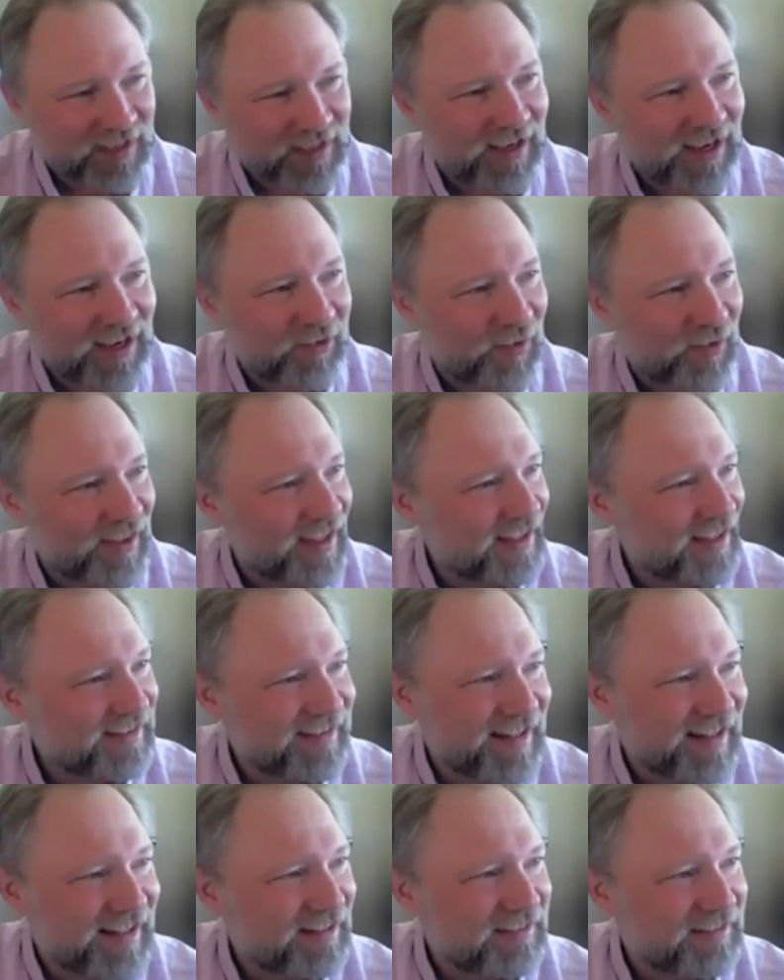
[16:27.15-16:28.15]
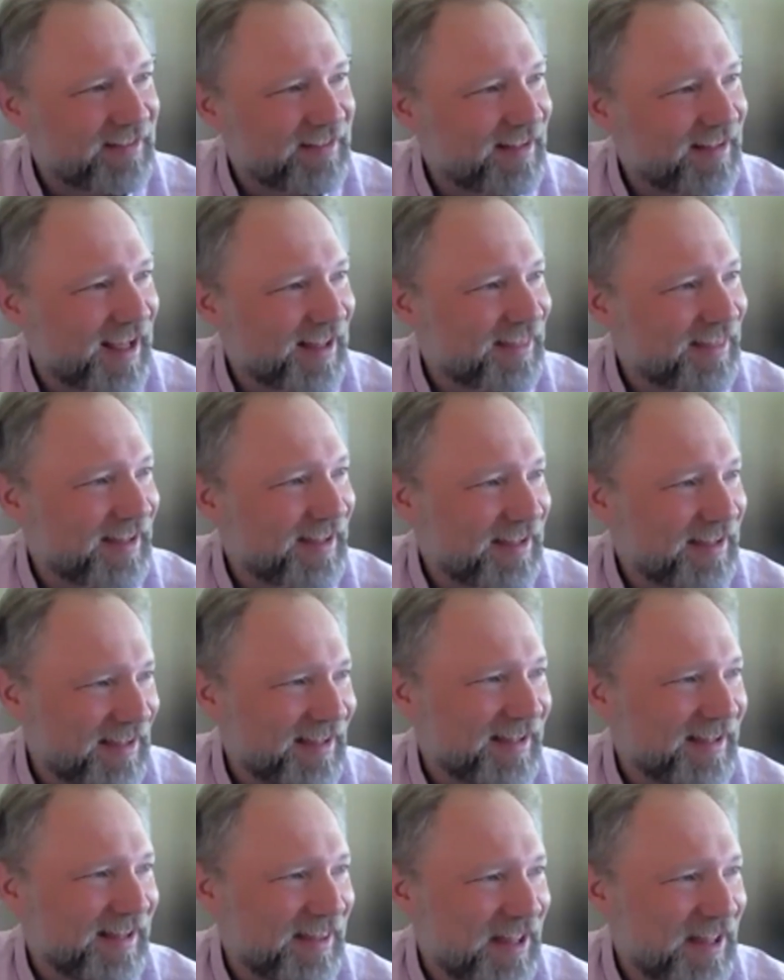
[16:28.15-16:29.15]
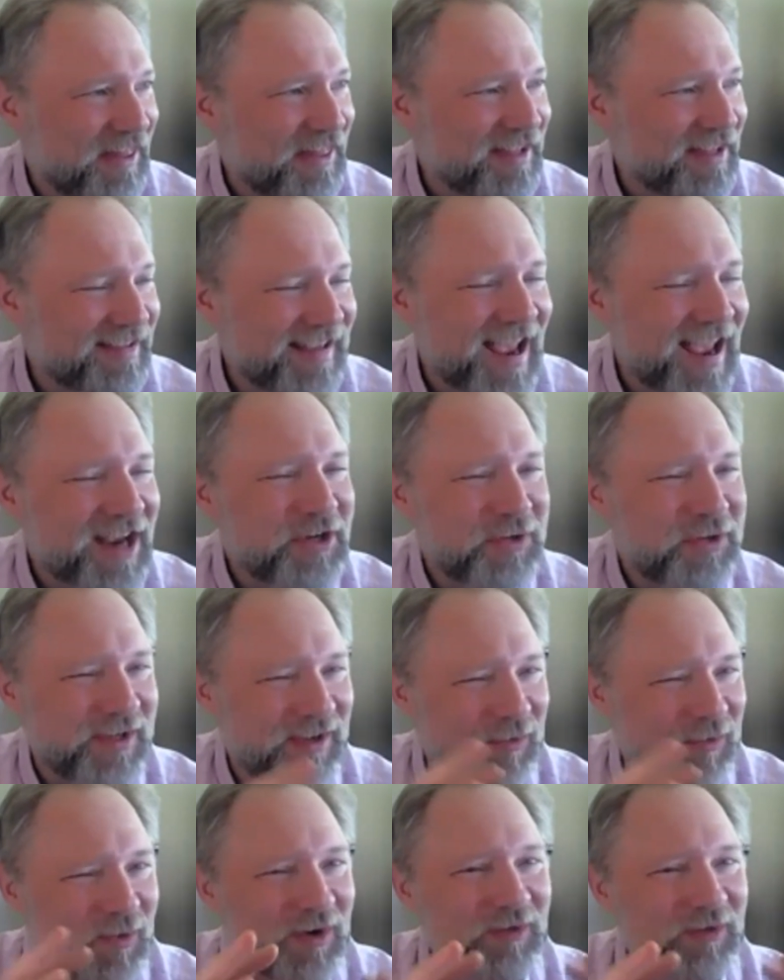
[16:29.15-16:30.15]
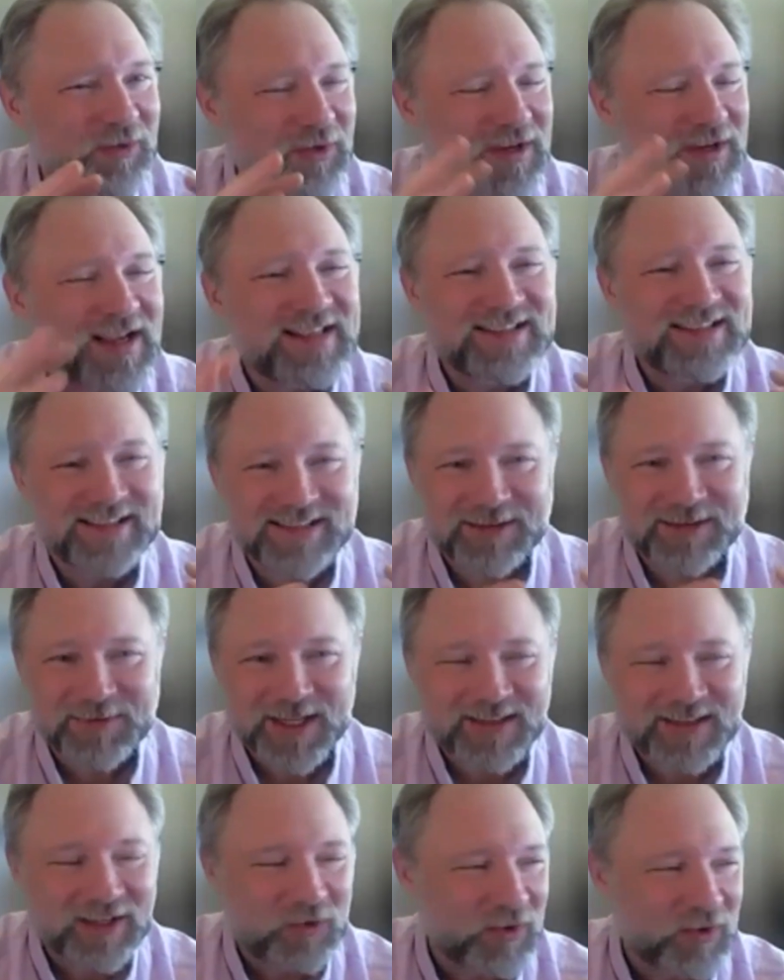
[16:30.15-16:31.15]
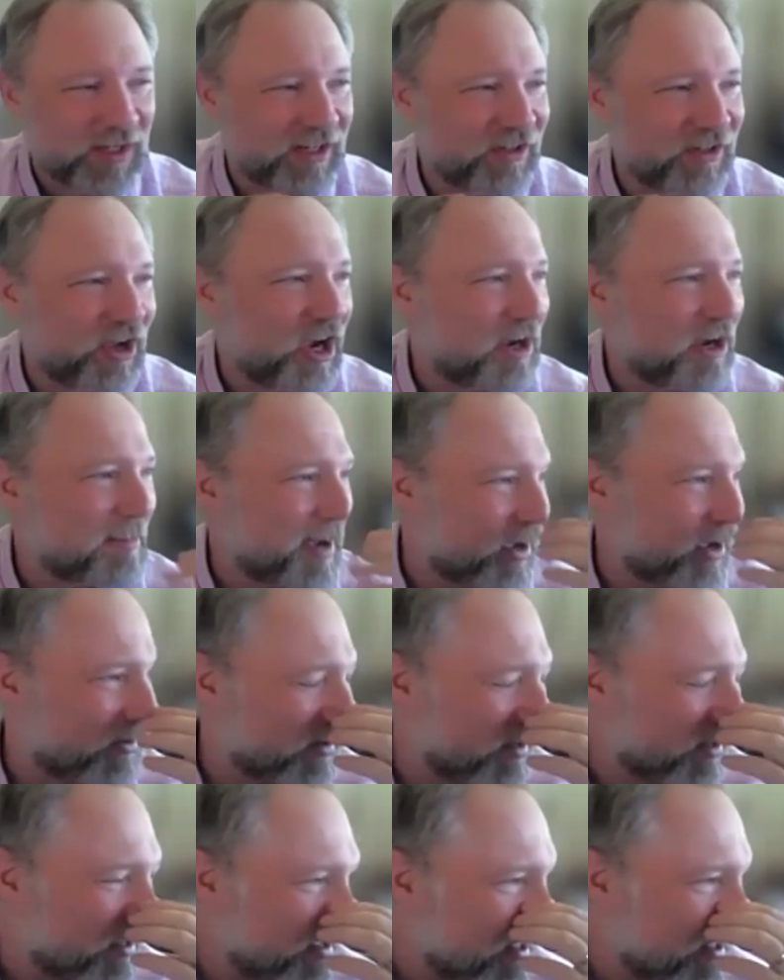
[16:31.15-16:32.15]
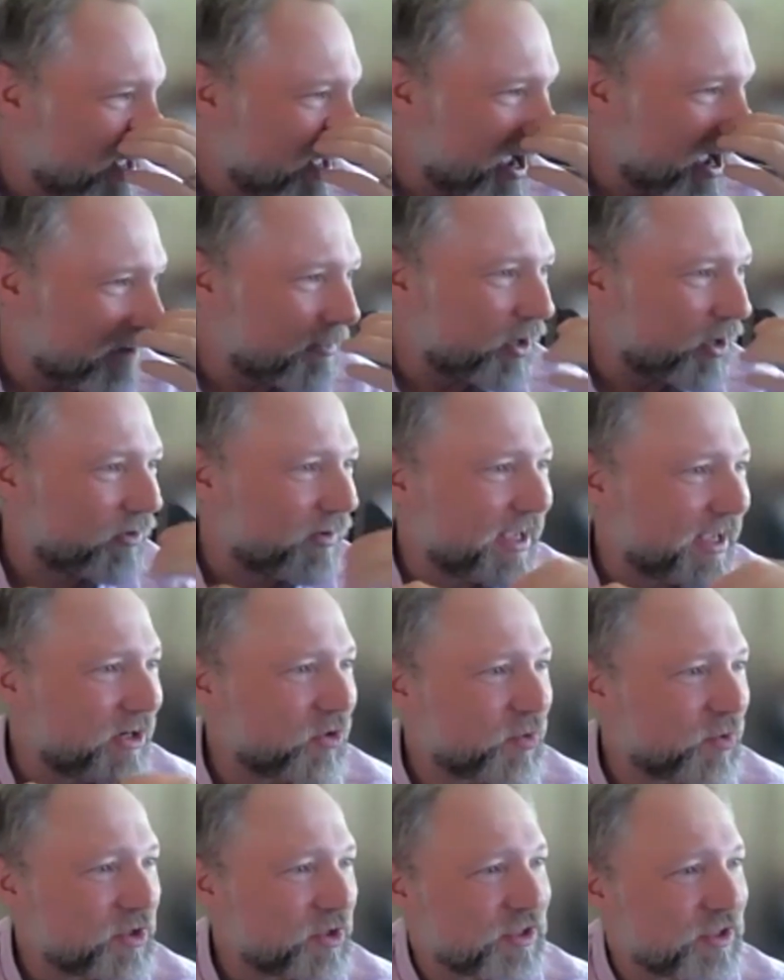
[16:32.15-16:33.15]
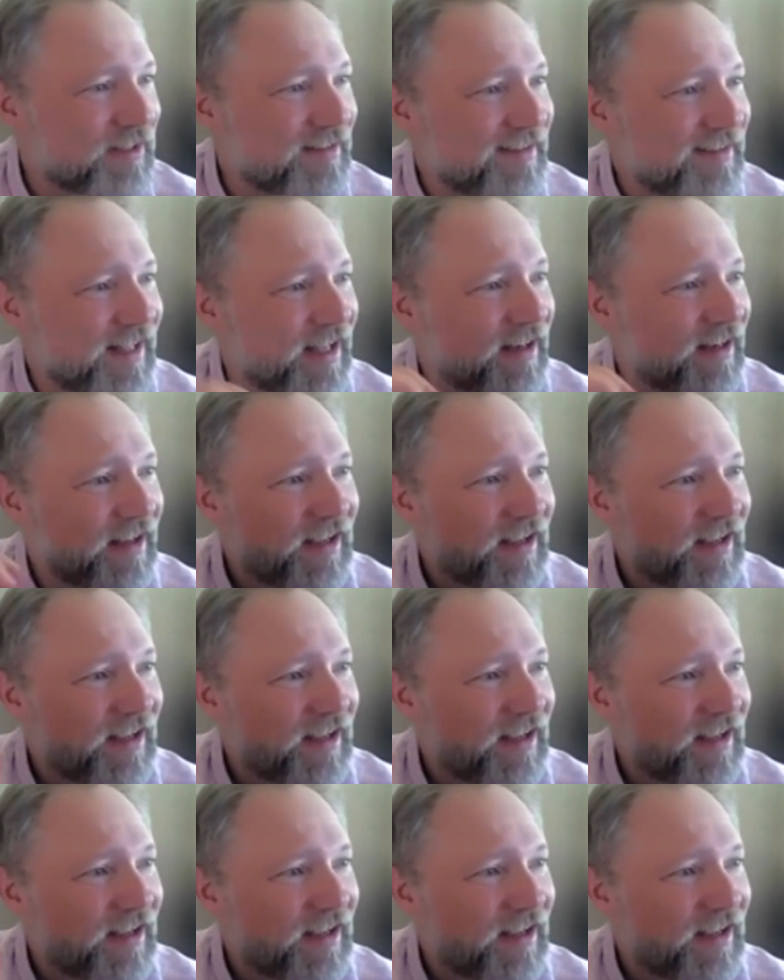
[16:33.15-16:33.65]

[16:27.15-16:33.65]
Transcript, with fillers: Anyway, that's not. This actually w- relates to something I think we're going to talk about um, later, which is that